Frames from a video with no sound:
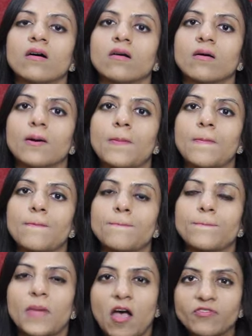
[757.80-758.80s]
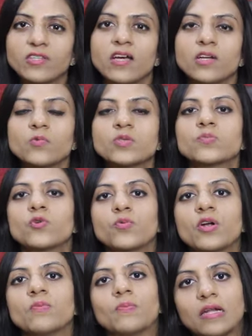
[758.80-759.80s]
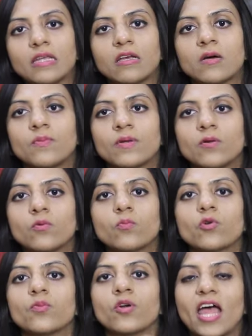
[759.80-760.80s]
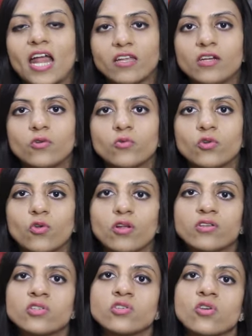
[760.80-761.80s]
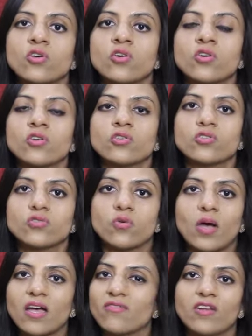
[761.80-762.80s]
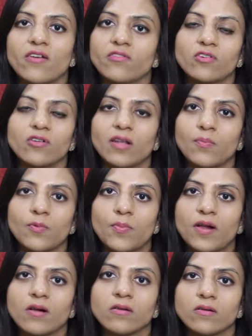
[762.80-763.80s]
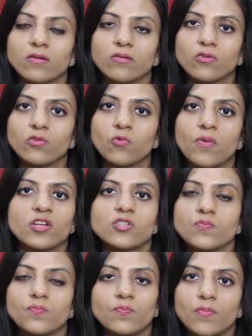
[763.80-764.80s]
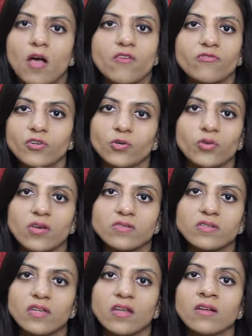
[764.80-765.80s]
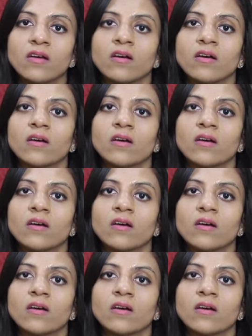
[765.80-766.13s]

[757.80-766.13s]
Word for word: Um, after that, it was more about building up and more about adding to the knowledge. So I've never really prepared too much after two thousand ten.